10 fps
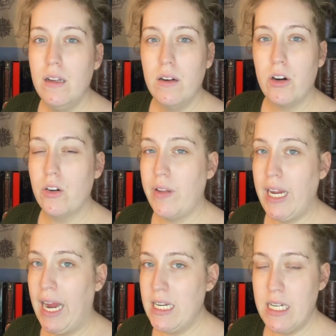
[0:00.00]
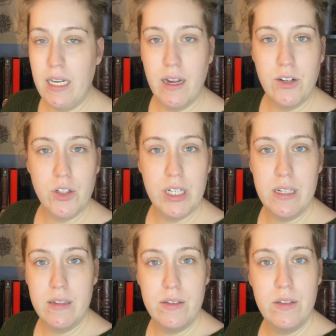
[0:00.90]
early
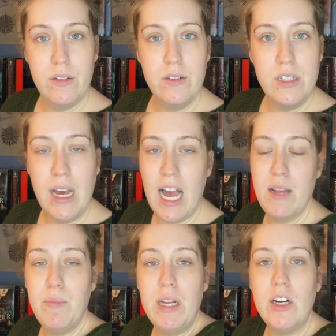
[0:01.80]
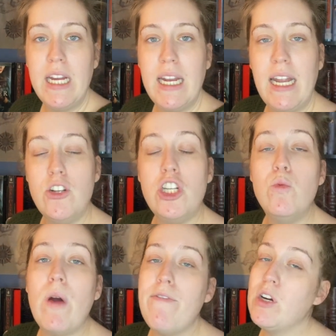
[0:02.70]
1800s time period, and she
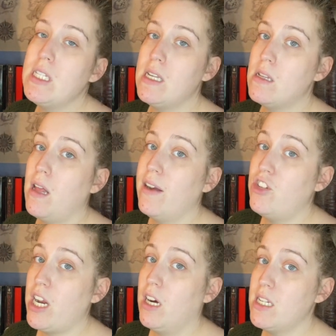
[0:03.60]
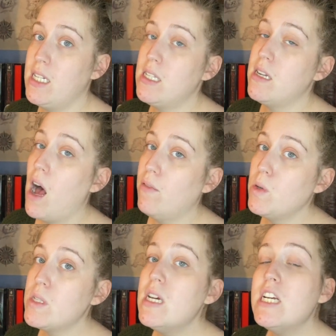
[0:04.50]
references a lot of Jane Austen's
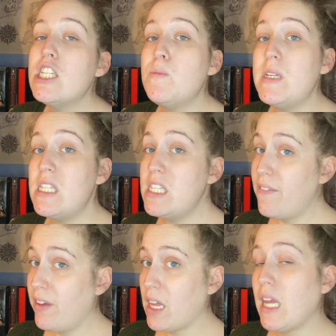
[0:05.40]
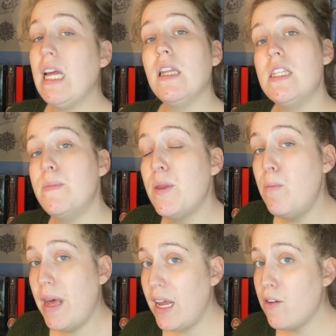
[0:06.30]
novels, specifically
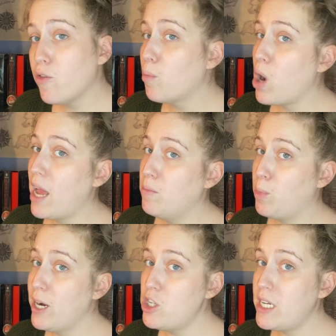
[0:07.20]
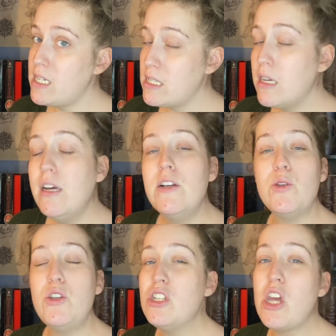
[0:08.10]
Elizabeth Bennet from Pride and Prejudice.
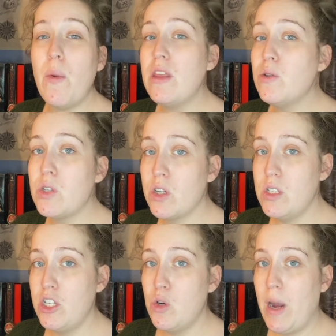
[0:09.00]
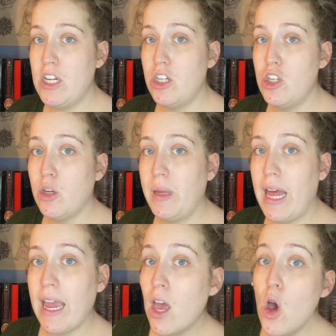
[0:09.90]
So she's going through certain situations, she'll be
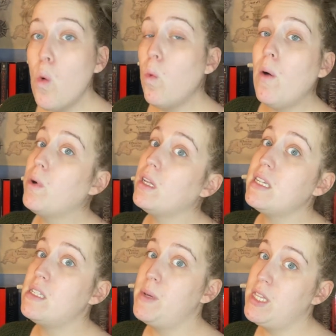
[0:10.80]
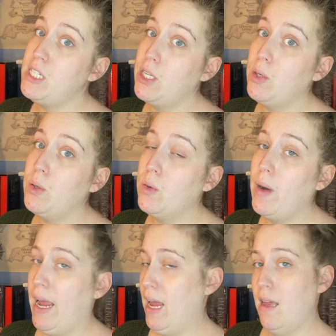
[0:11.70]
like, what would Elizabeth
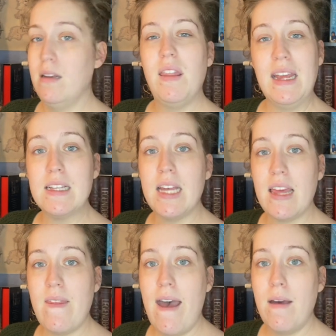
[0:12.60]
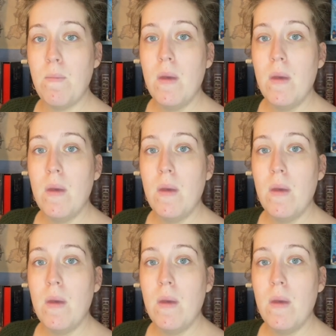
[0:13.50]
do, and things like that.